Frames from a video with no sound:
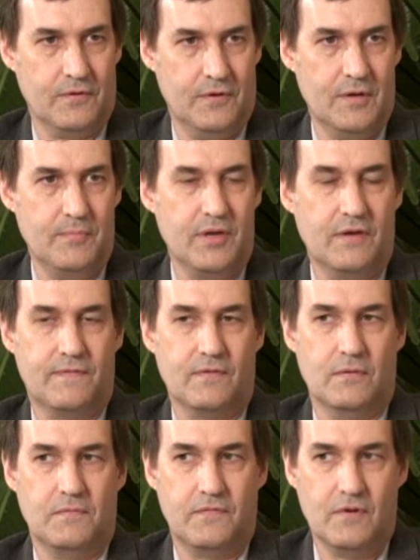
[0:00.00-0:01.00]
in a big
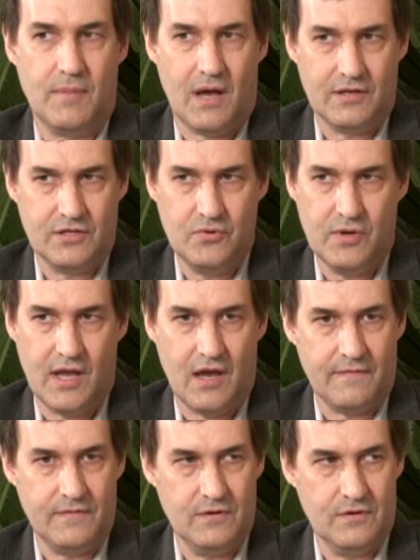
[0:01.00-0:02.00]
firm for about
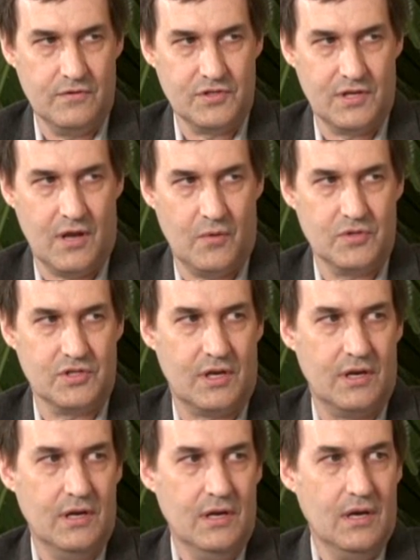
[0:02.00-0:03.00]
2.5 years, and I was
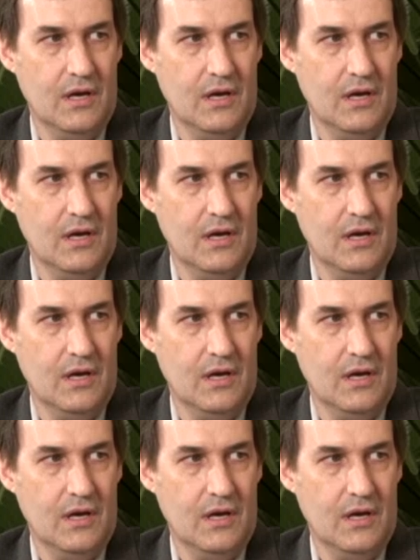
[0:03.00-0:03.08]
a